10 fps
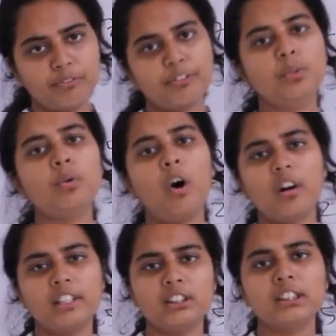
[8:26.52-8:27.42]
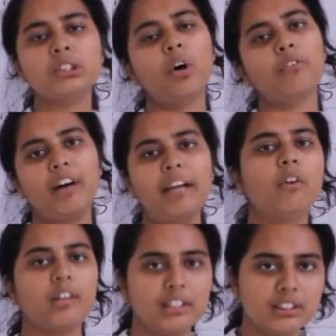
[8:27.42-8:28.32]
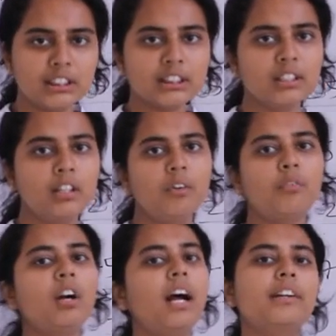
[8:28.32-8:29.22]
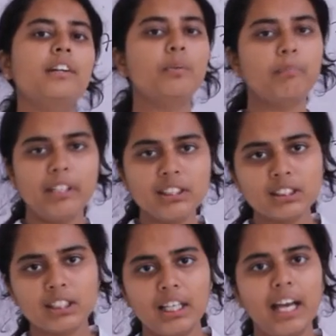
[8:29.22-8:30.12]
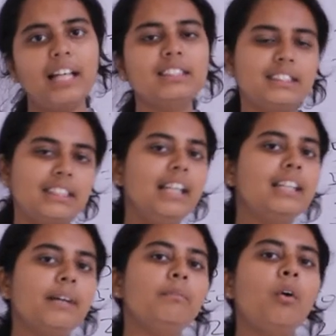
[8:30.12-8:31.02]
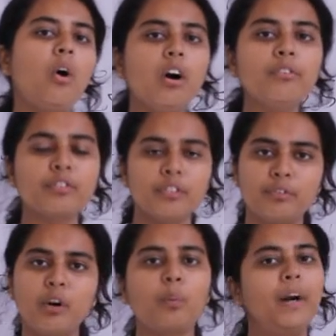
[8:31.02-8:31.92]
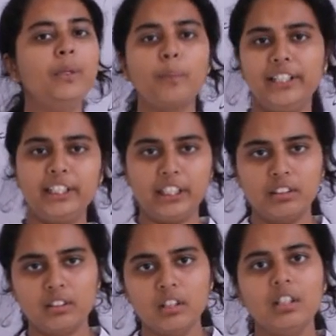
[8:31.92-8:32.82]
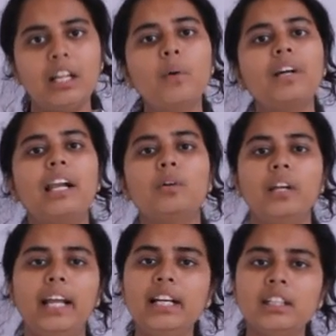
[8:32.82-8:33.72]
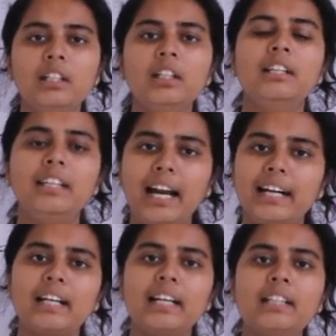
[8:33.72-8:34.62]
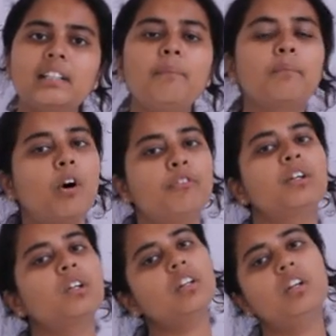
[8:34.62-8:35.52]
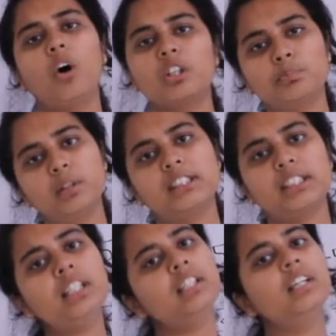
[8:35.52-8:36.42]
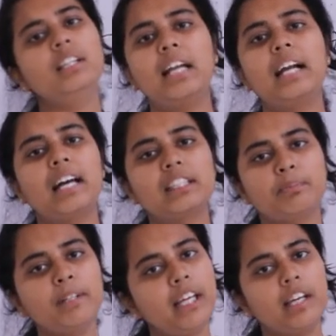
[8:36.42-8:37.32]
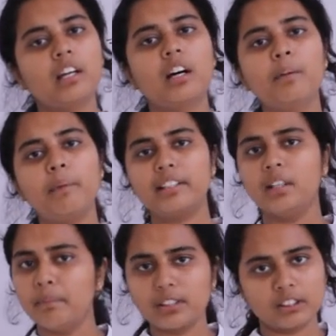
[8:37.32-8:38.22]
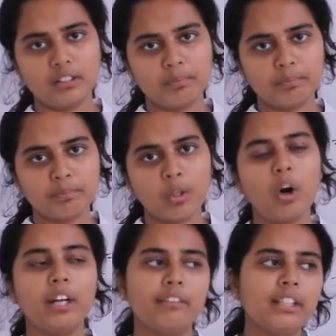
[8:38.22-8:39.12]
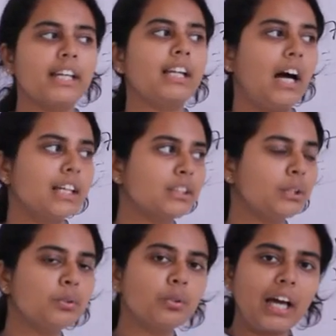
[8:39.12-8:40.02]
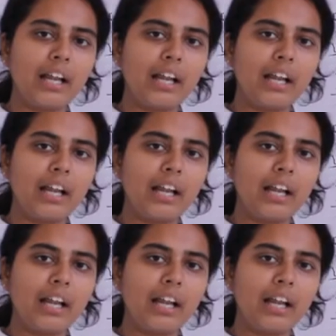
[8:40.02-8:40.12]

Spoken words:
few oranges or 5 oranges for 100 rupees and sell them off for 120. Now calculate directly the profit or the loss percent that has been incurred by the person. Or even they can ask you to